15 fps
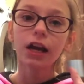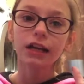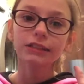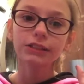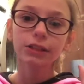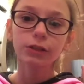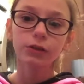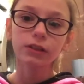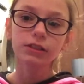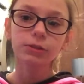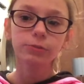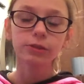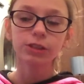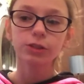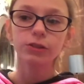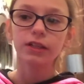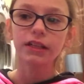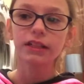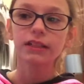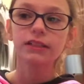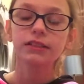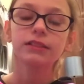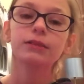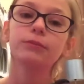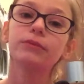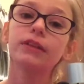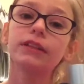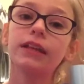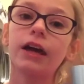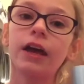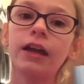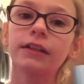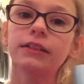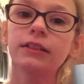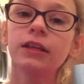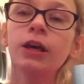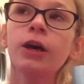actually going to be doing something that